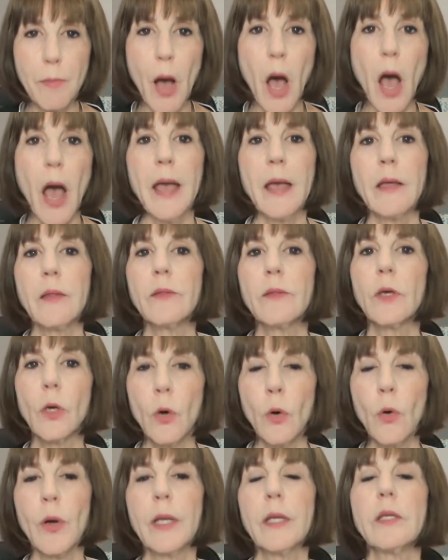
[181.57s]
buying the
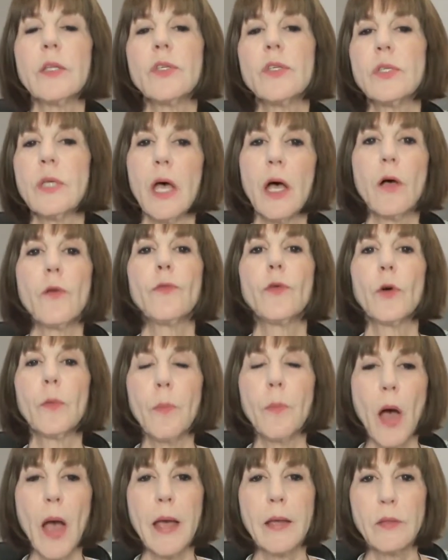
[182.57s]
coin itself or
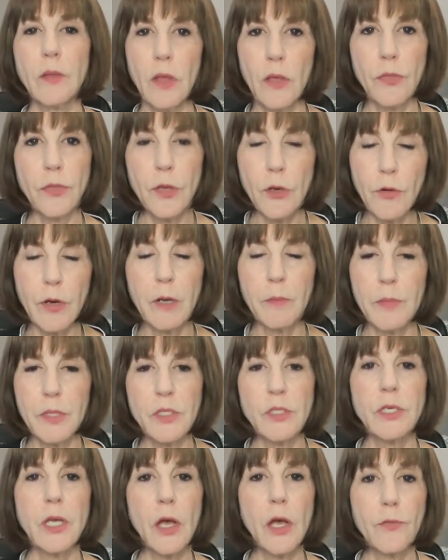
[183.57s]
buying the Ethereum
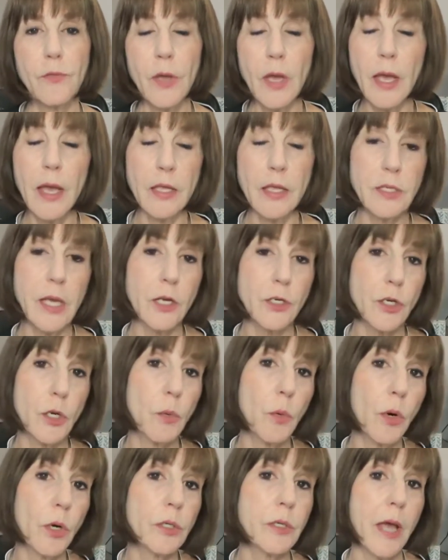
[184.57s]
itself, it's
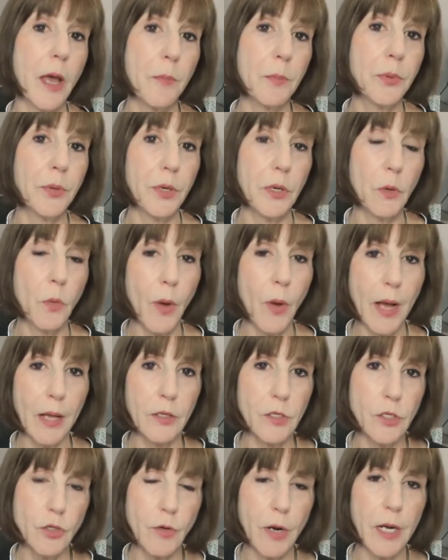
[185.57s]
actually worked out pretty well.
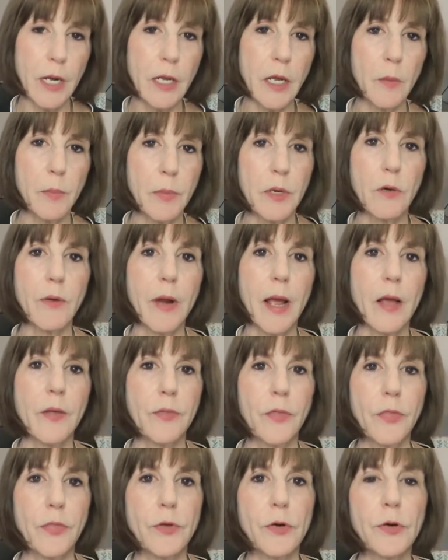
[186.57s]
It's trading up at
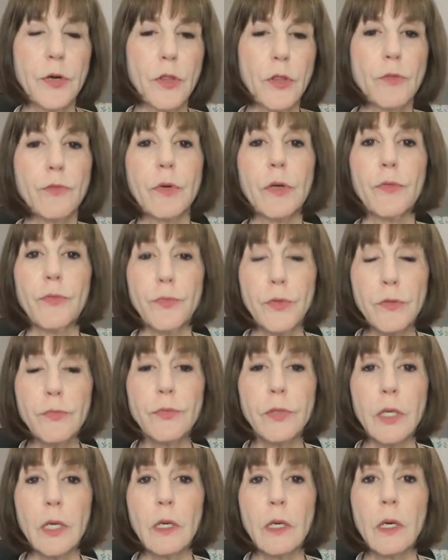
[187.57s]
around
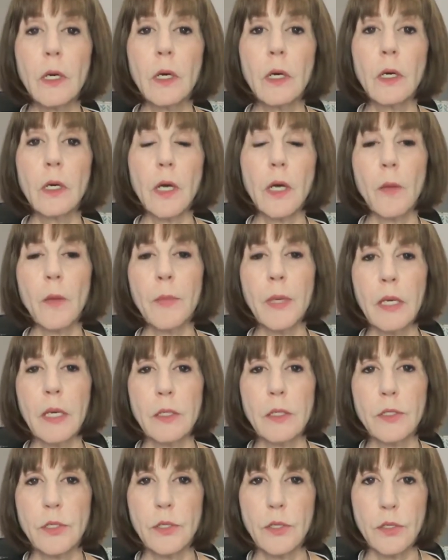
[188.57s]
33.50 coming
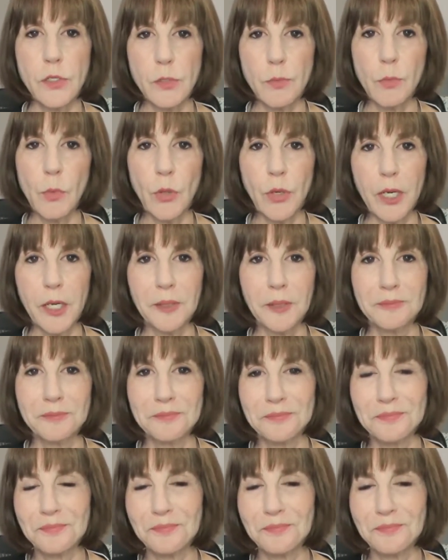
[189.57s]
into this morning.